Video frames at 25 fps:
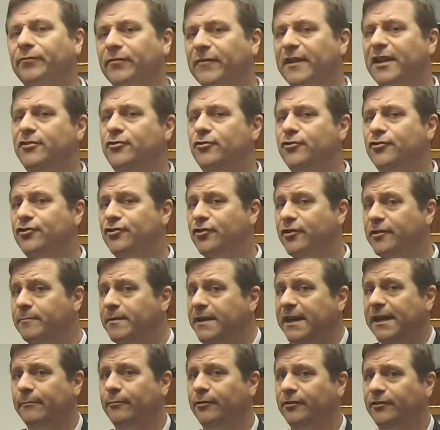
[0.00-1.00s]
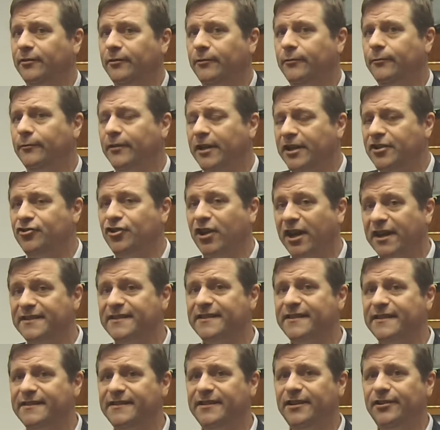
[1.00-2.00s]
and you should be able to
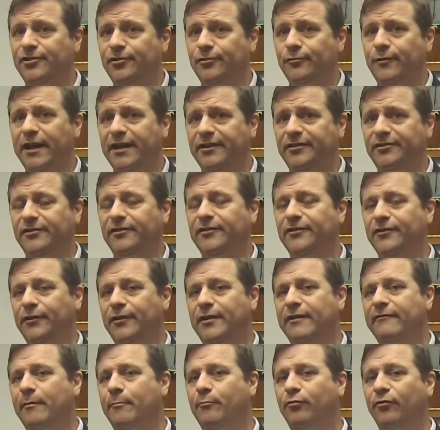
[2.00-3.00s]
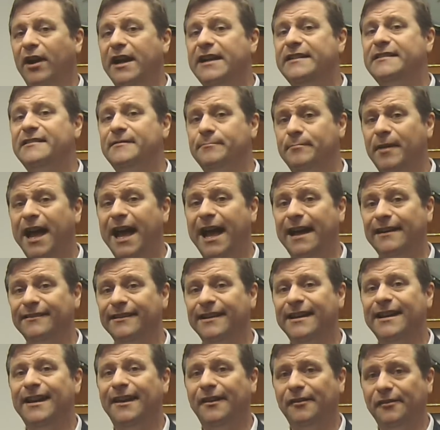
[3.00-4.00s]
adjust the situation so you have a bright spot
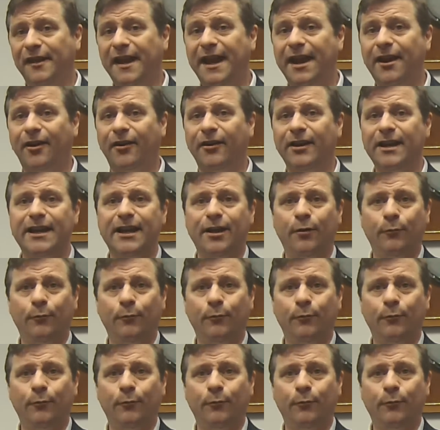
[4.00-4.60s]
there